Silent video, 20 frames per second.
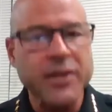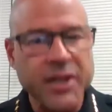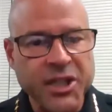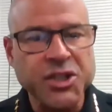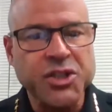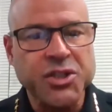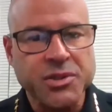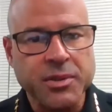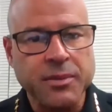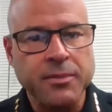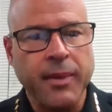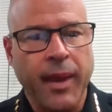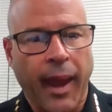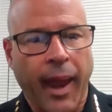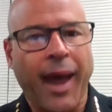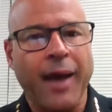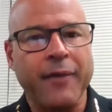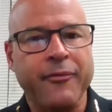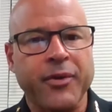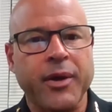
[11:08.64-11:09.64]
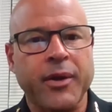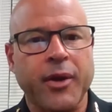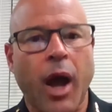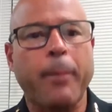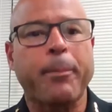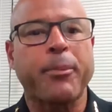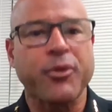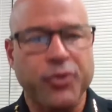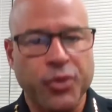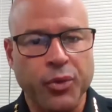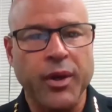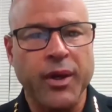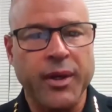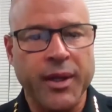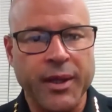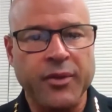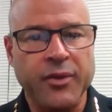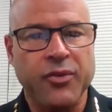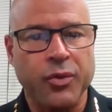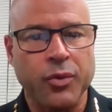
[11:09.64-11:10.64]
least have an
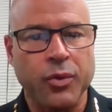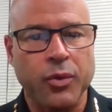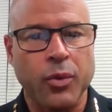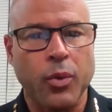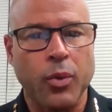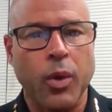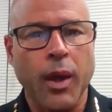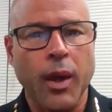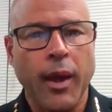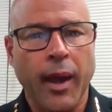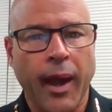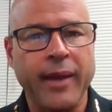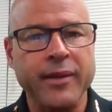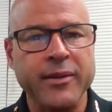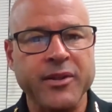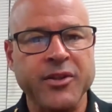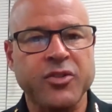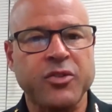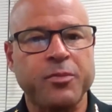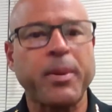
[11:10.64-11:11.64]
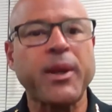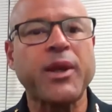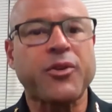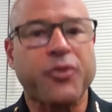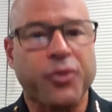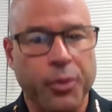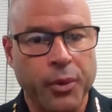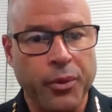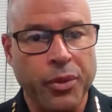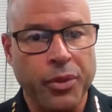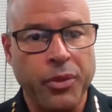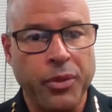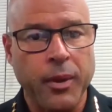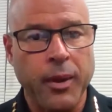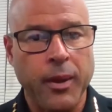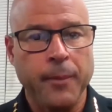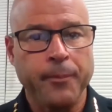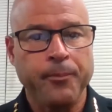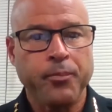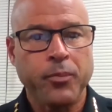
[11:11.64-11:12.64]
opportunity to at least speak truth
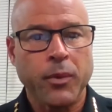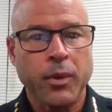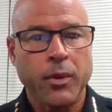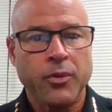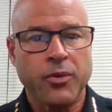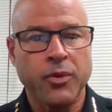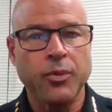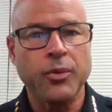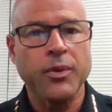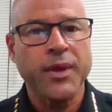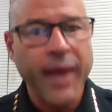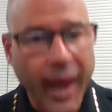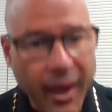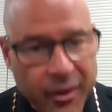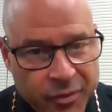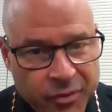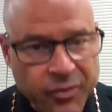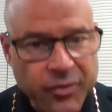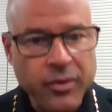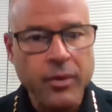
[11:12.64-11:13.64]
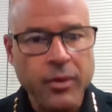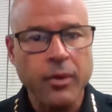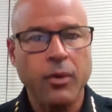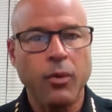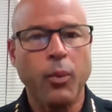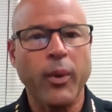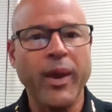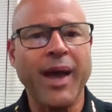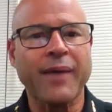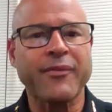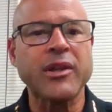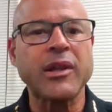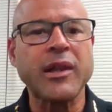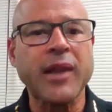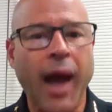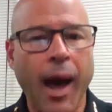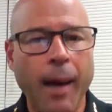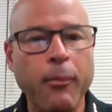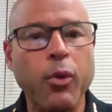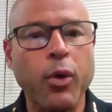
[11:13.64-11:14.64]
to, yes, we have a
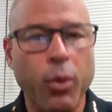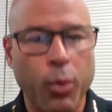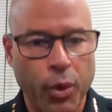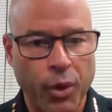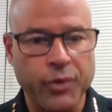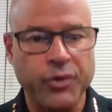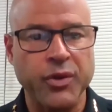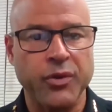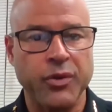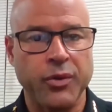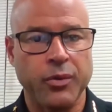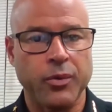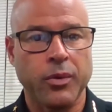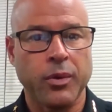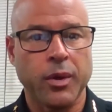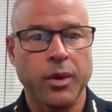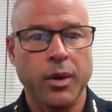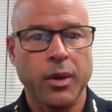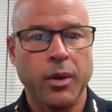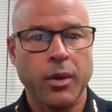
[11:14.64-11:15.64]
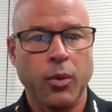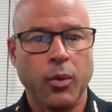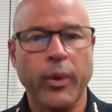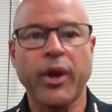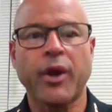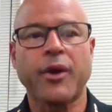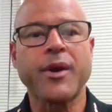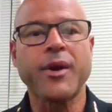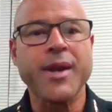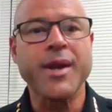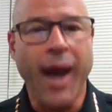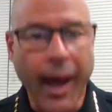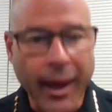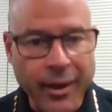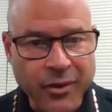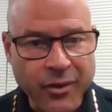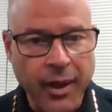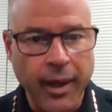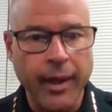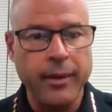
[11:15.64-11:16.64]
lot more work to do. We are
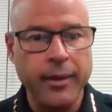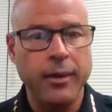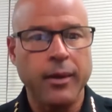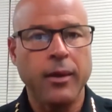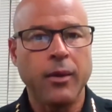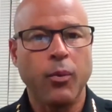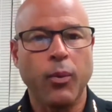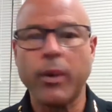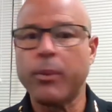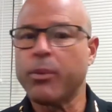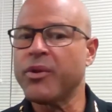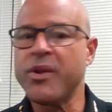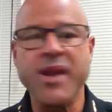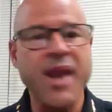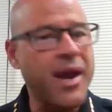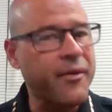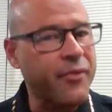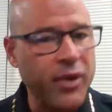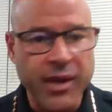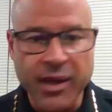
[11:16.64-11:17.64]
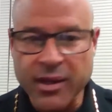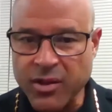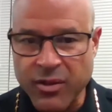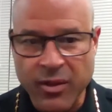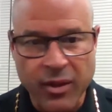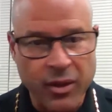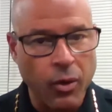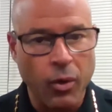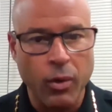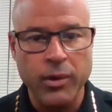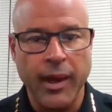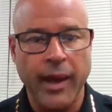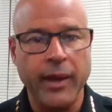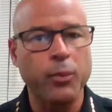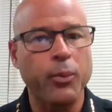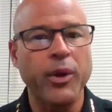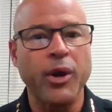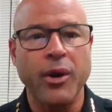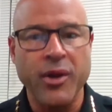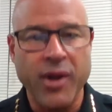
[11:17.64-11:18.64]
not done. We will never get to the goal line.
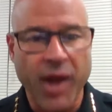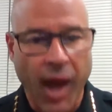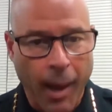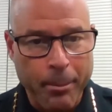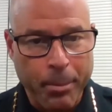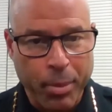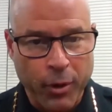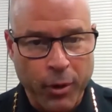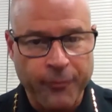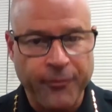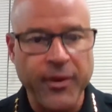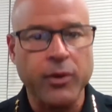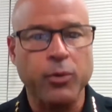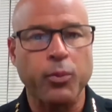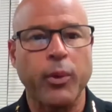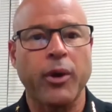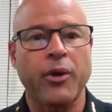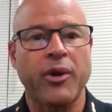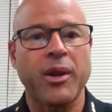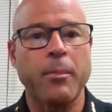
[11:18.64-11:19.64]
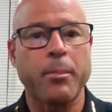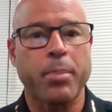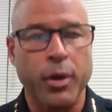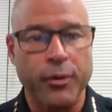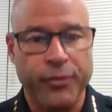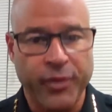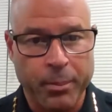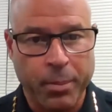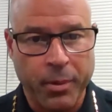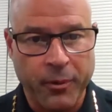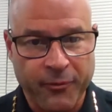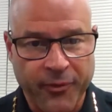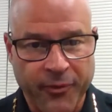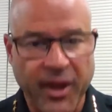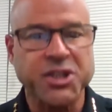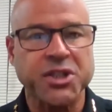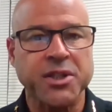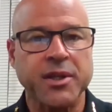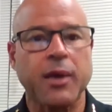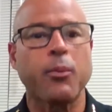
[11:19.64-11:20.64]
We are not perfect. We are an imperfect
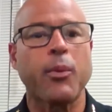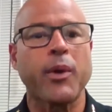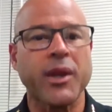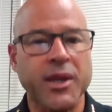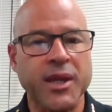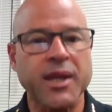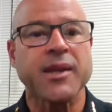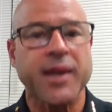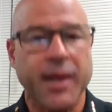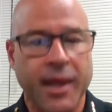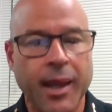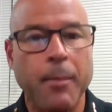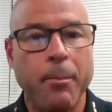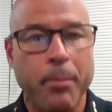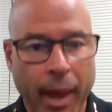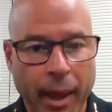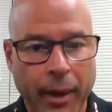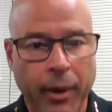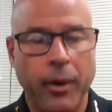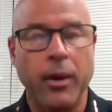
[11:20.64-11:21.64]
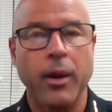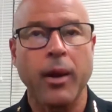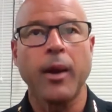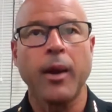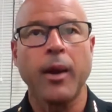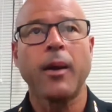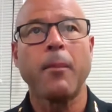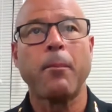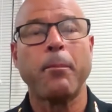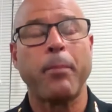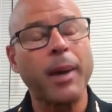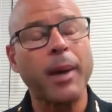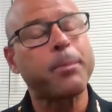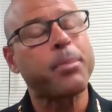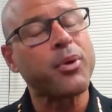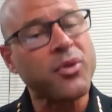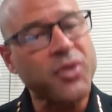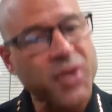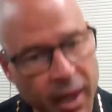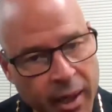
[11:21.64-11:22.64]
profession and we need to get better. But
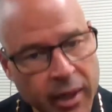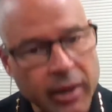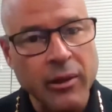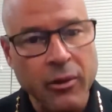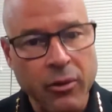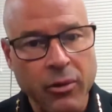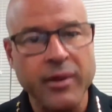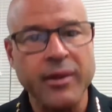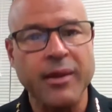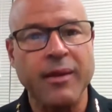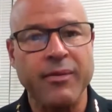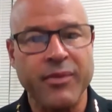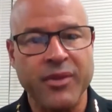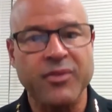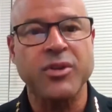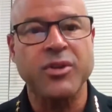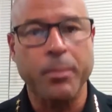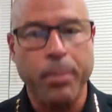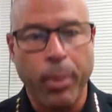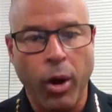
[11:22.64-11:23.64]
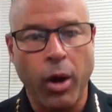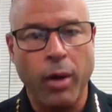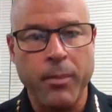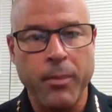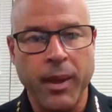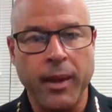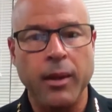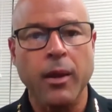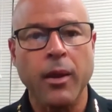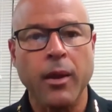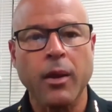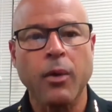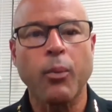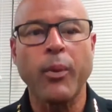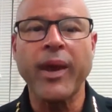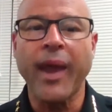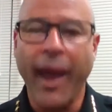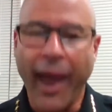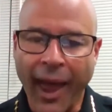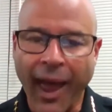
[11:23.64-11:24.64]
particularly in this department,
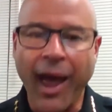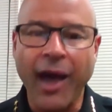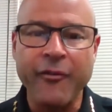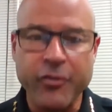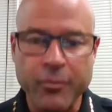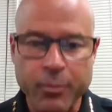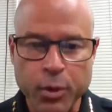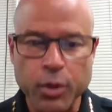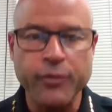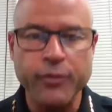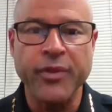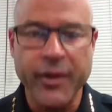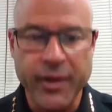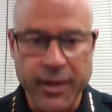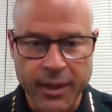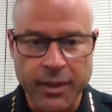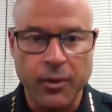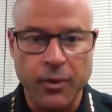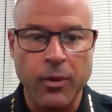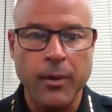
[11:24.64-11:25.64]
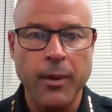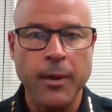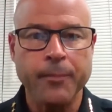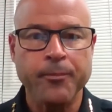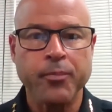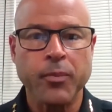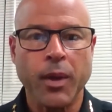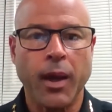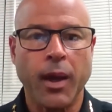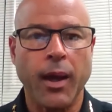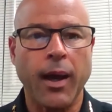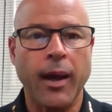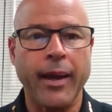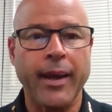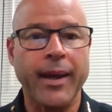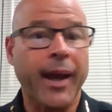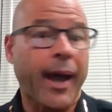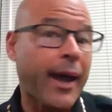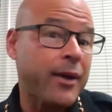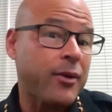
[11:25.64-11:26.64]
we have moved the needle.
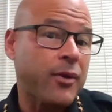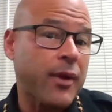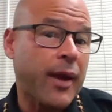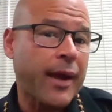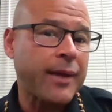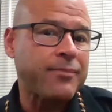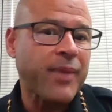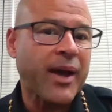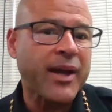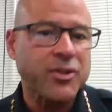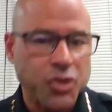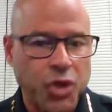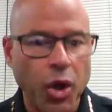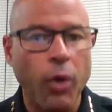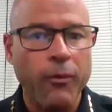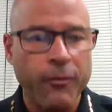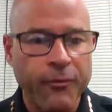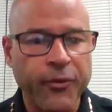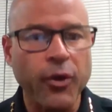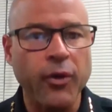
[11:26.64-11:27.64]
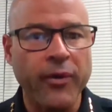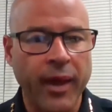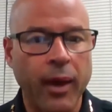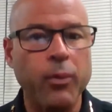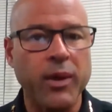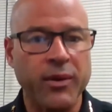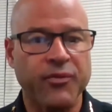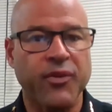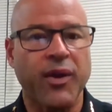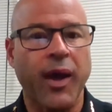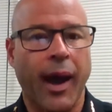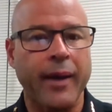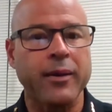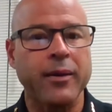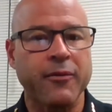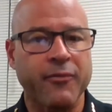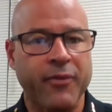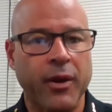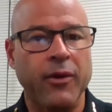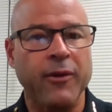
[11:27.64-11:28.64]
And I don't feel that we've gotten
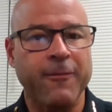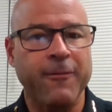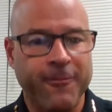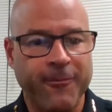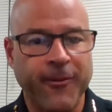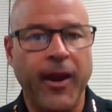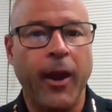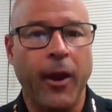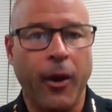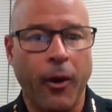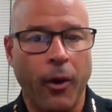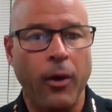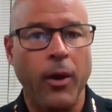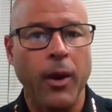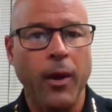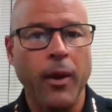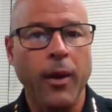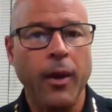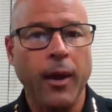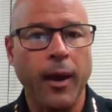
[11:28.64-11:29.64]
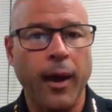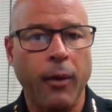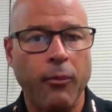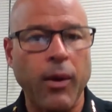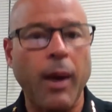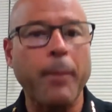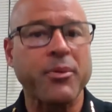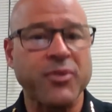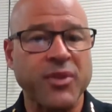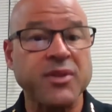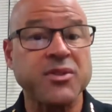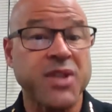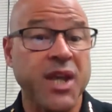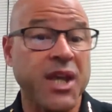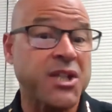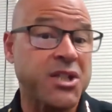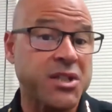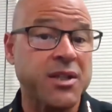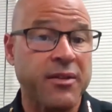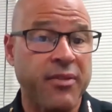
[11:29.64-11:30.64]
a very fair
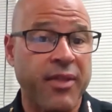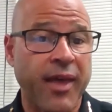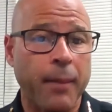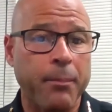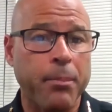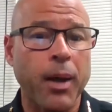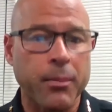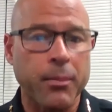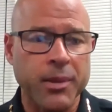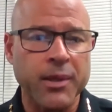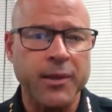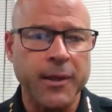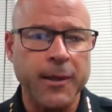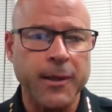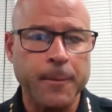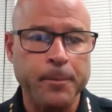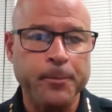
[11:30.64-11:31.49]
representation of that publicly.